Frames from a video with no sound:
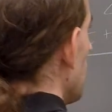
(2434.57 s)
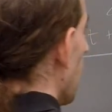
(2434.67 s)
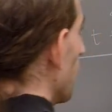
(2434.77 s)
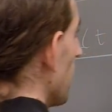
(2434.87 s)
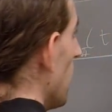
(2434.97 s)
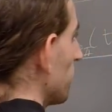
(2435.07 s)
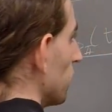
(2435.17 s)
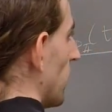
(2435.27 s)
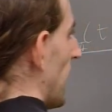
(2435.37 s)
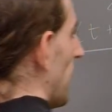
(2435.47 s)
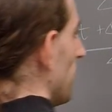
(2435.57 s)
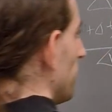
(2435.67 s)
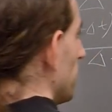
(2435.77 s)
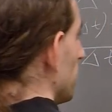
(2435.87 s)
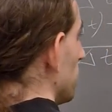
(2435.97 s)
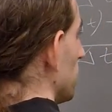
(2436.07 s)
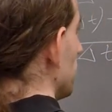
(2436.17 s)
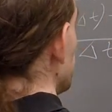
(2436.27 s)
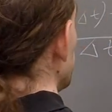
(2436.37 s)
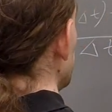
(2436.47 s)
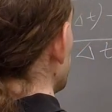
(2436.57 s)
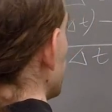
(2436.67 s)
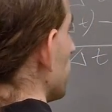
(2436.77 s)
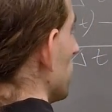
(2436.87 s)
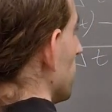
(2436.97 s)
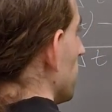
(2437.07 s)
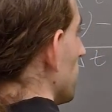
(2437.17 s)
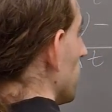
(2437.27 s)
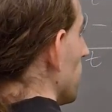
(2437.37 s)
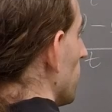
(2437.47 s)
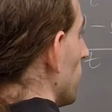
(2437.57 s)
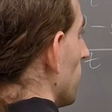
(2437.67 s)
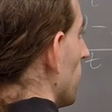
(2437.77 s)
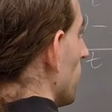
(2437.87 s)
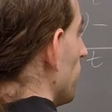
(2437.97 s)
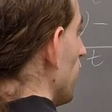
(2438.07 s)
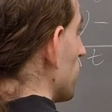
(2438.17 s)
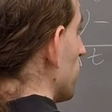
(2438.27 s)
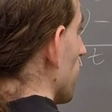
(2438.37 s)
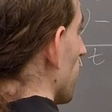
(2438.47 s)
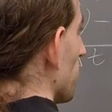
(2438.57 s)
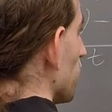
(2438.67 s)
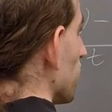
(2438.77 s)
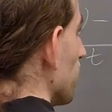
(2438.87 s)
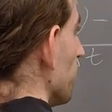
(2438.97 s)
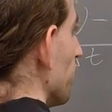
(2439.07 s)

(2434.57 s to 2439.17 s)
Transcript: We also have these flux terms.